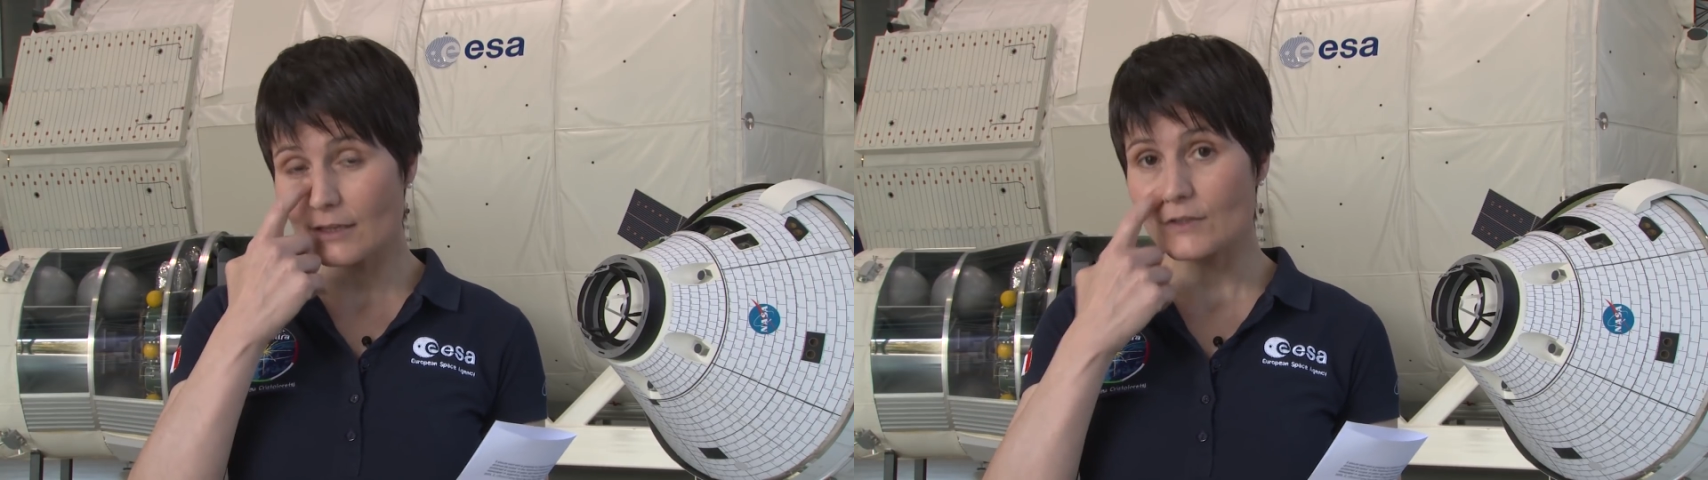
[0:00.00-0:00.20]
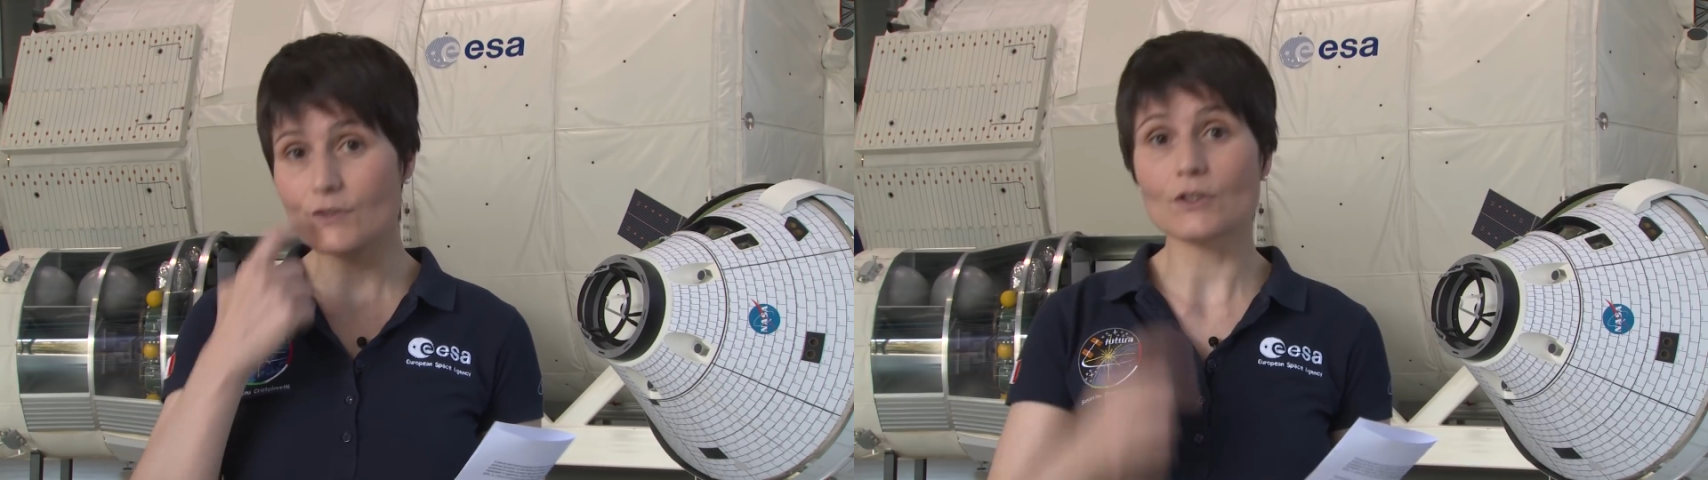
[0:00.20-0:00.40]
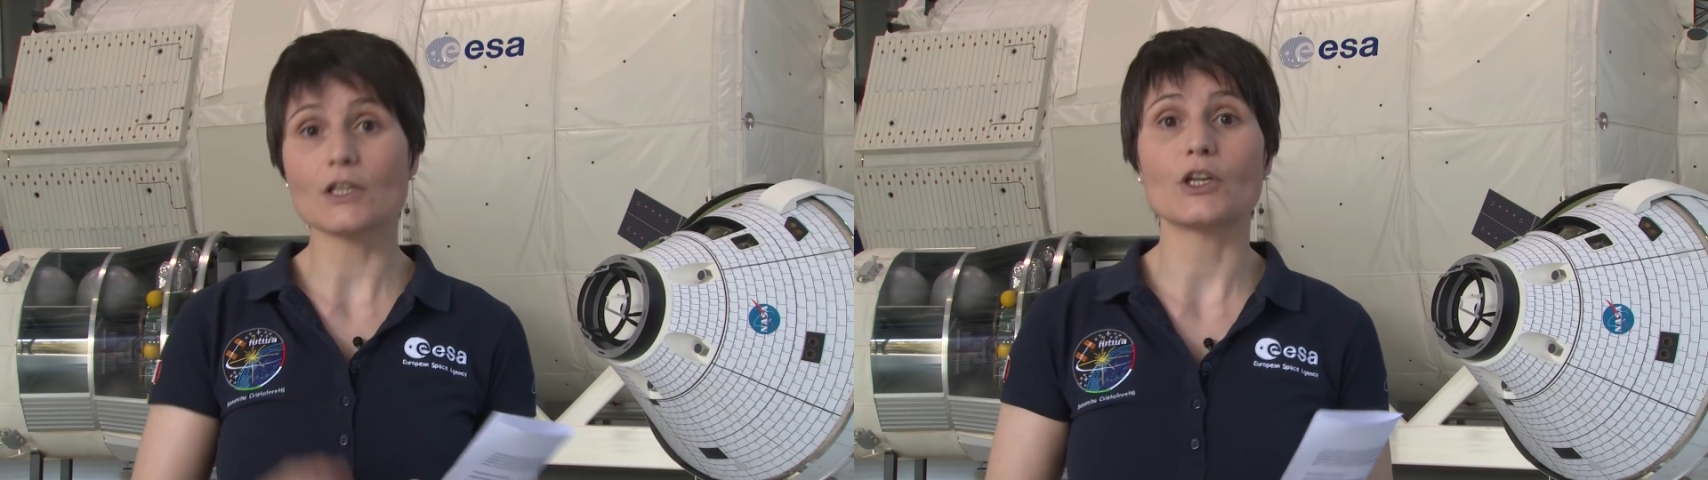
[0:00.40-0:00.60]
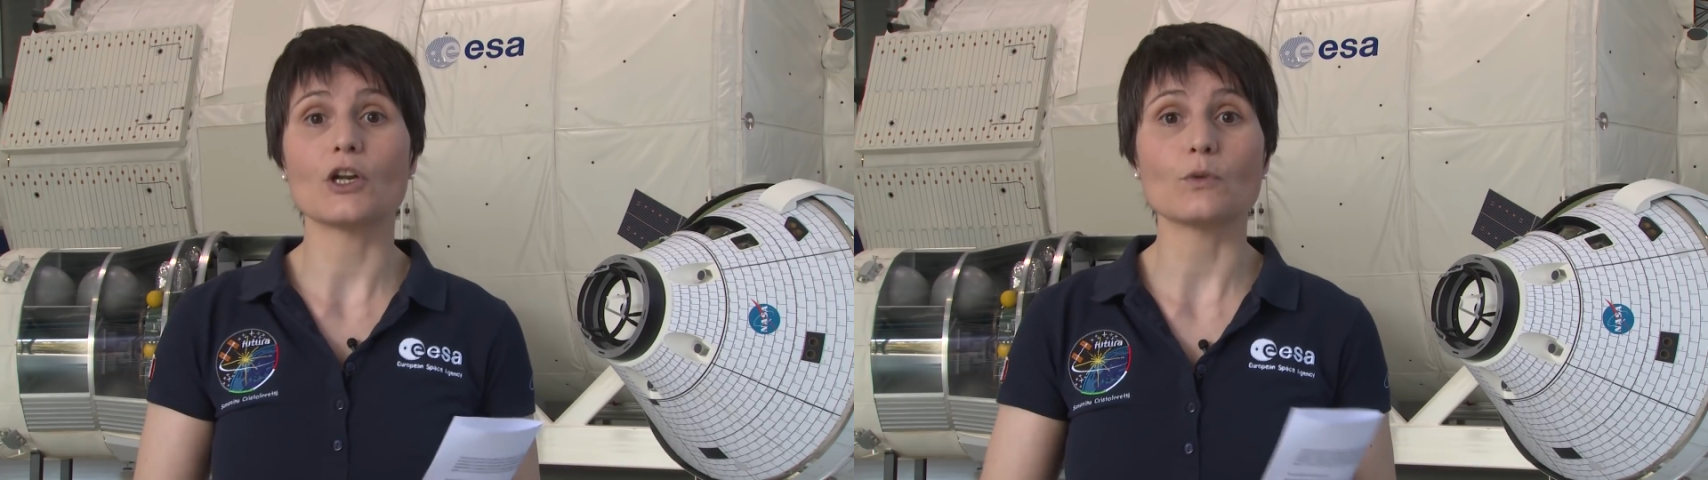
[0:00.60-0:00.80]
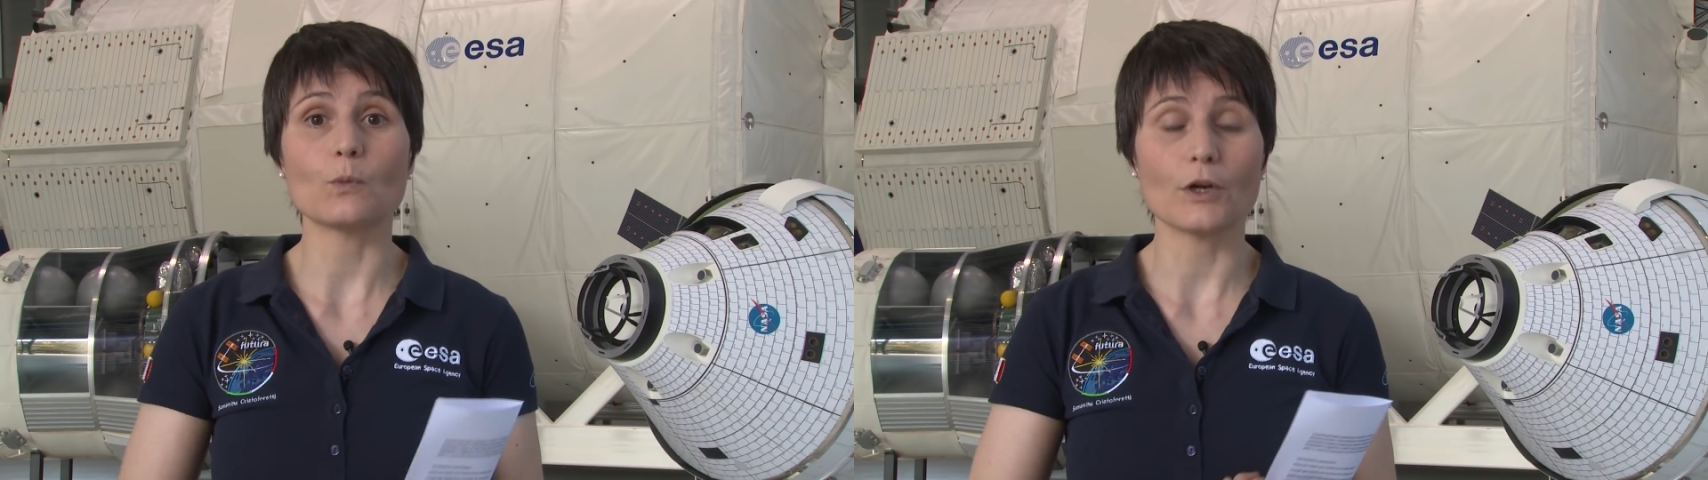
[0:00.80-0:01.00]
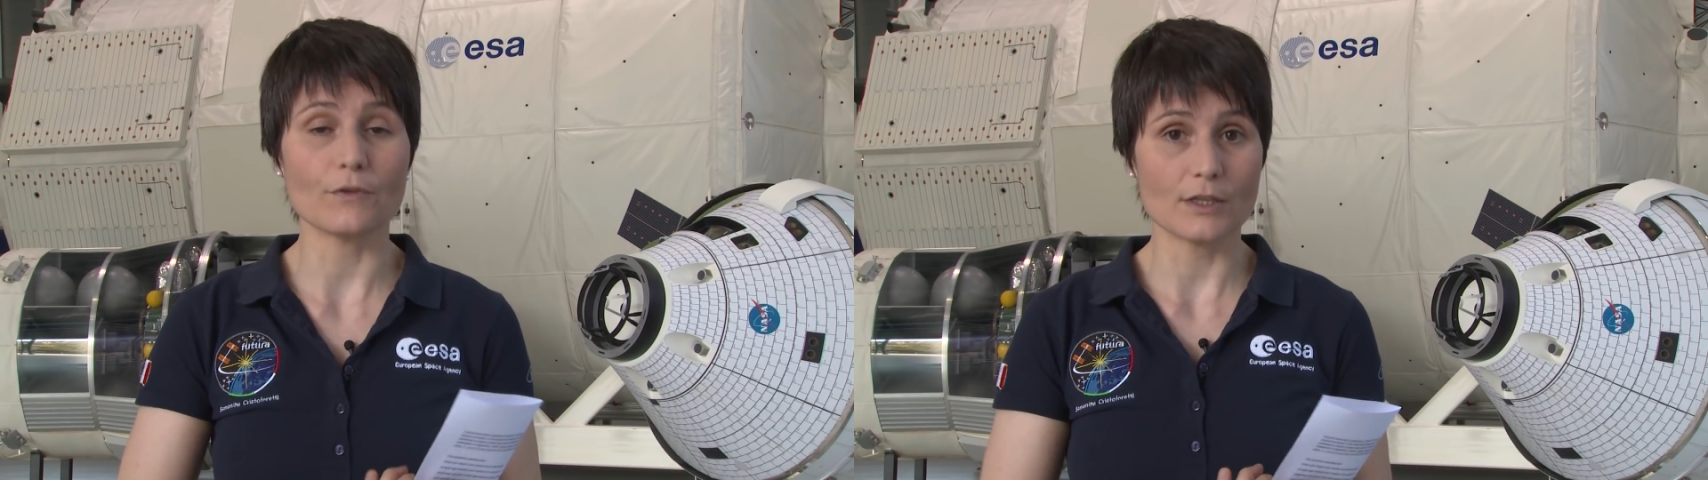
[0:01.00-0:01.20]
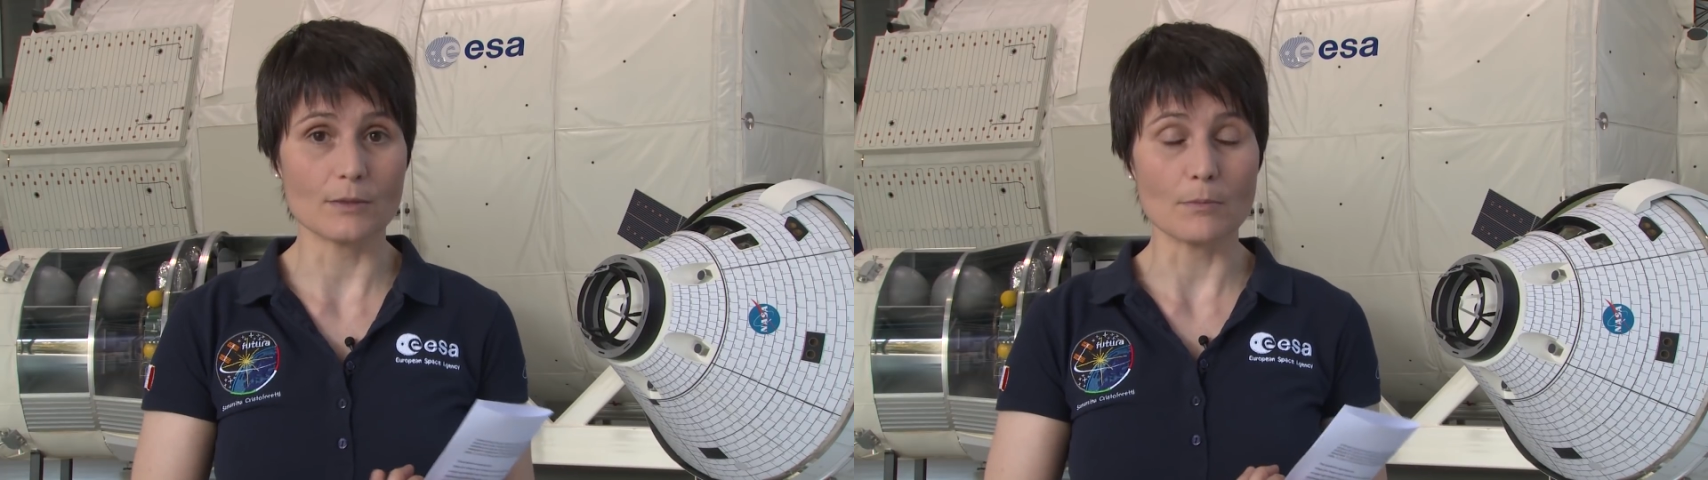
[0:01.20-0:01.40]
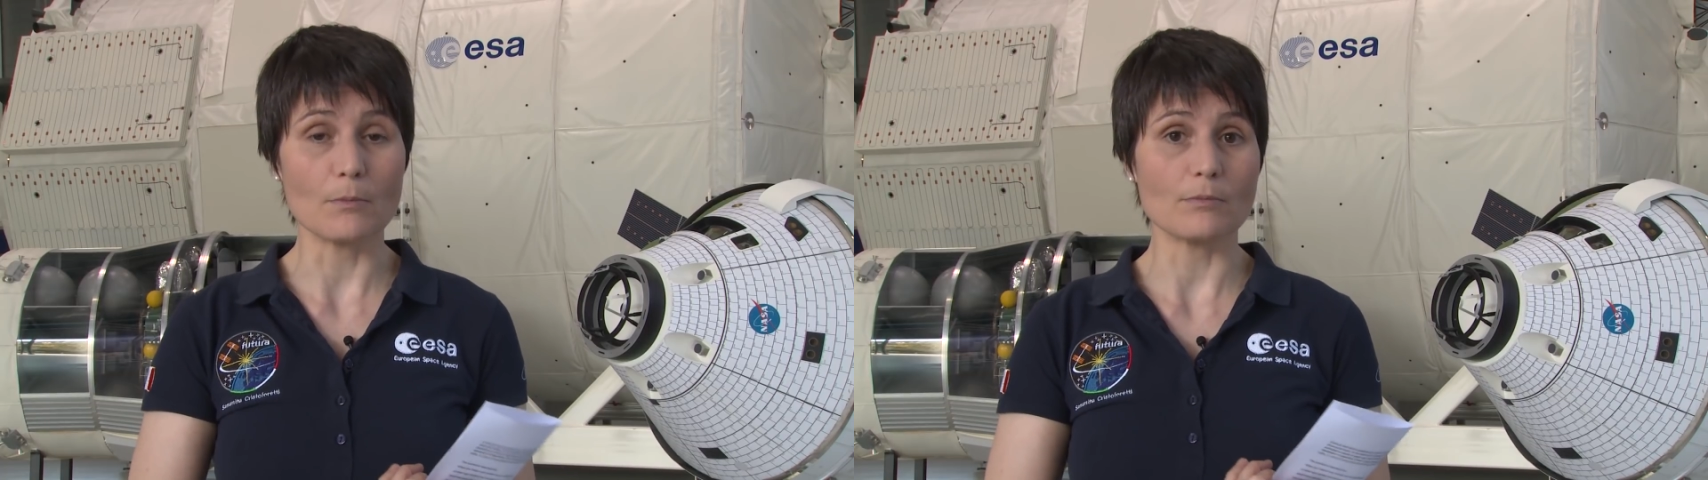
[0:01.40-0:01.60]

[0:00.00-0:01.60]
is certainly not one of the